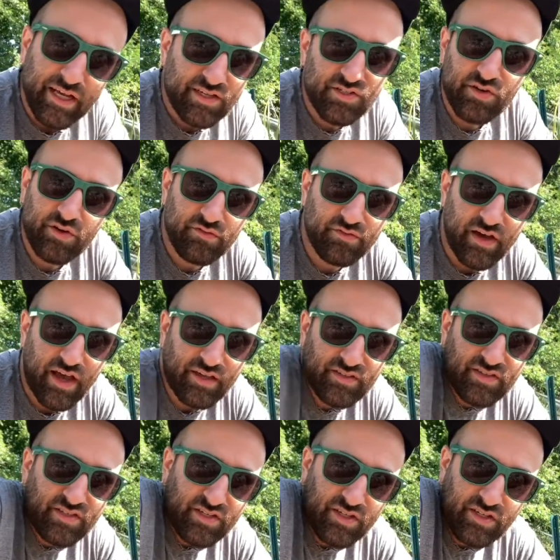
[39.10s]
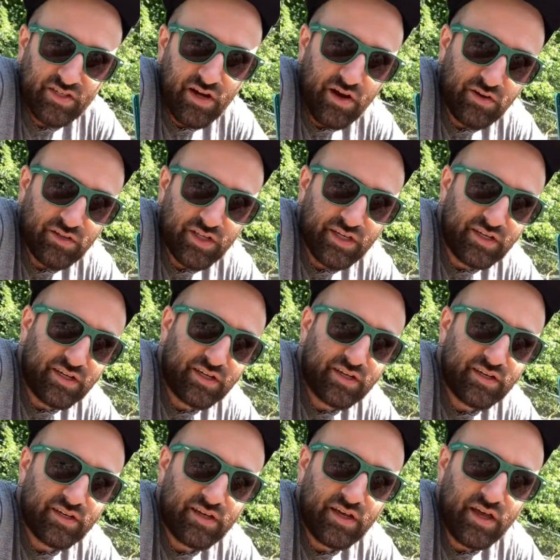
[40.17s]
certified seed garlic.
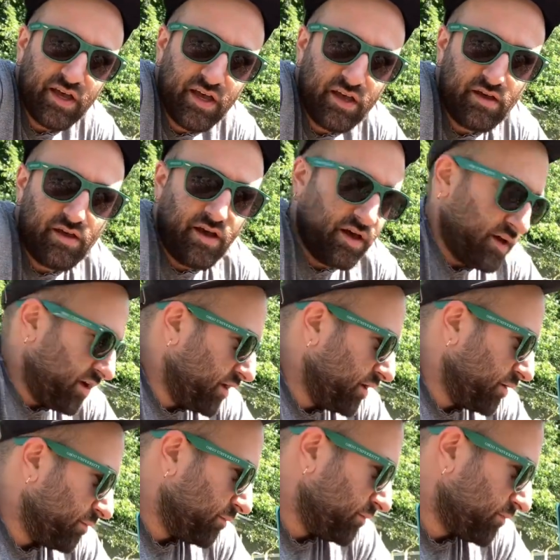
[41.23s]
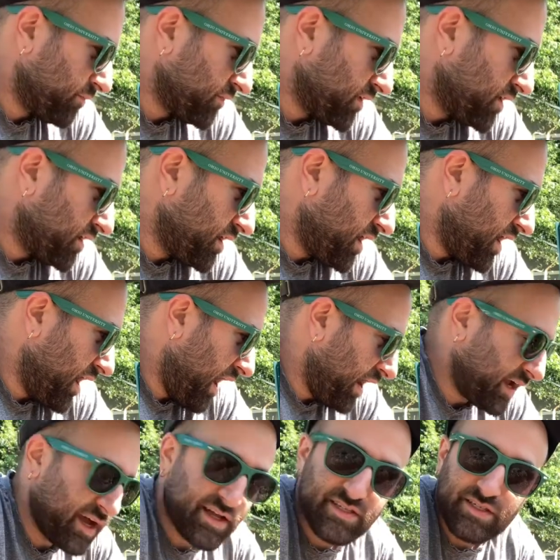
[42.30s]
I
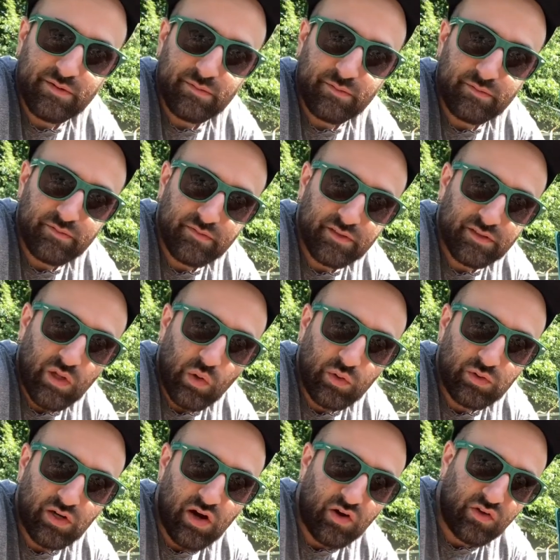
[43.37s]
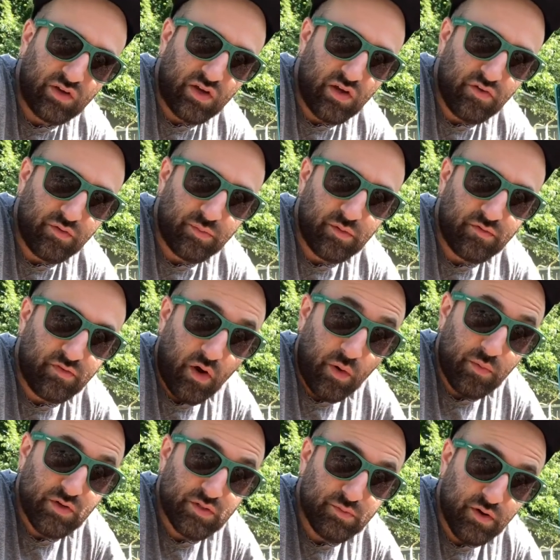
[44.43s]
got some local garlic here from the
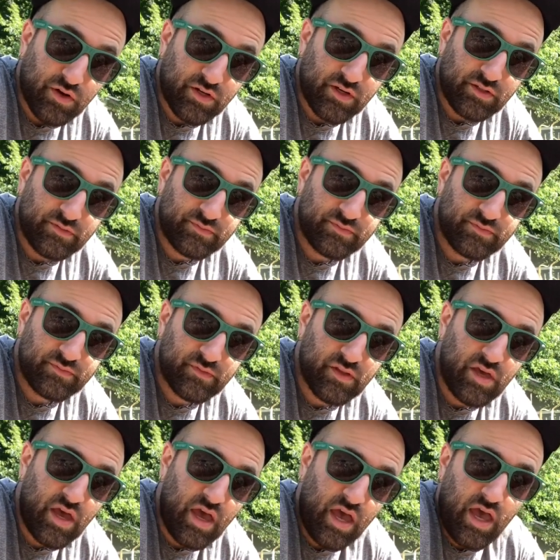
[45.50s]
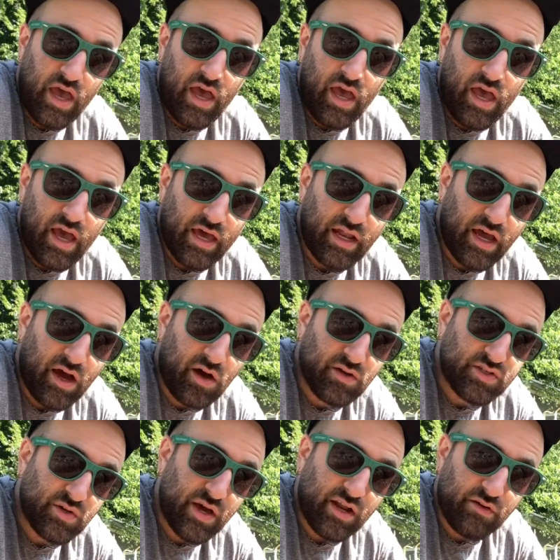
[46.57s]
farmer's market, and I
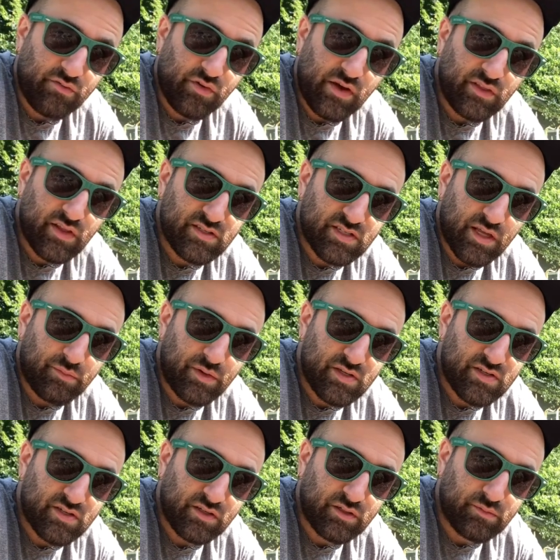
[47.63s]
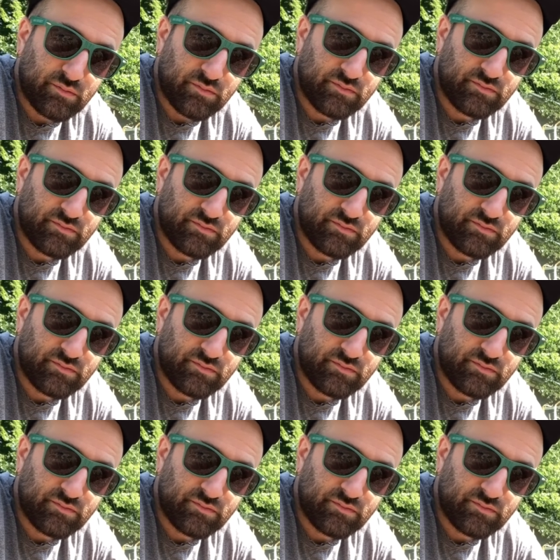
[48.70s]
also had a friend that sent me some